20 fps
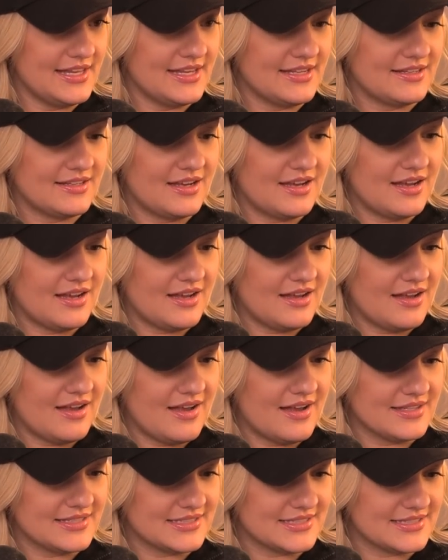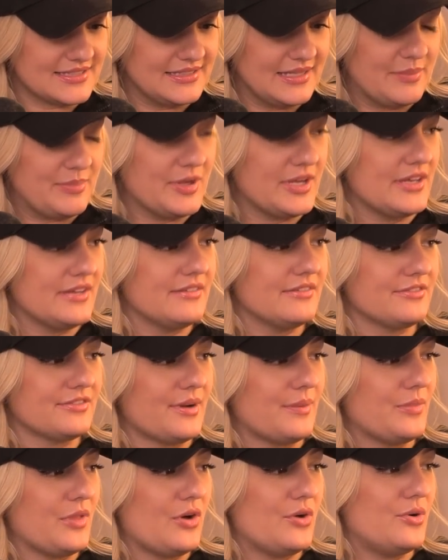Like a snippet
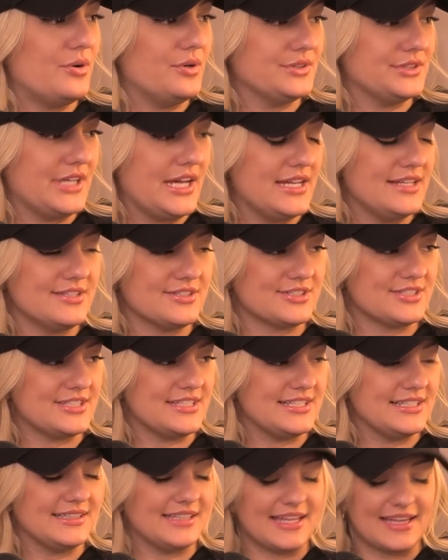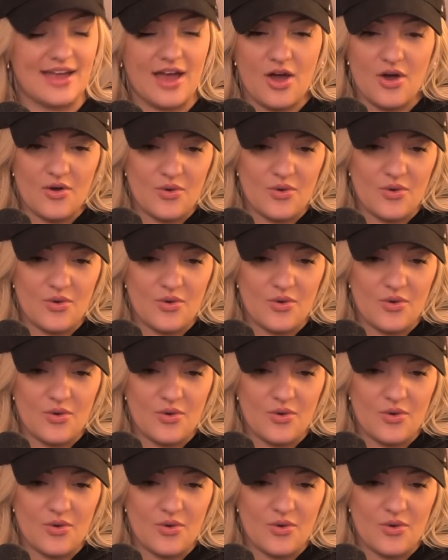from the whole night. You're seeing like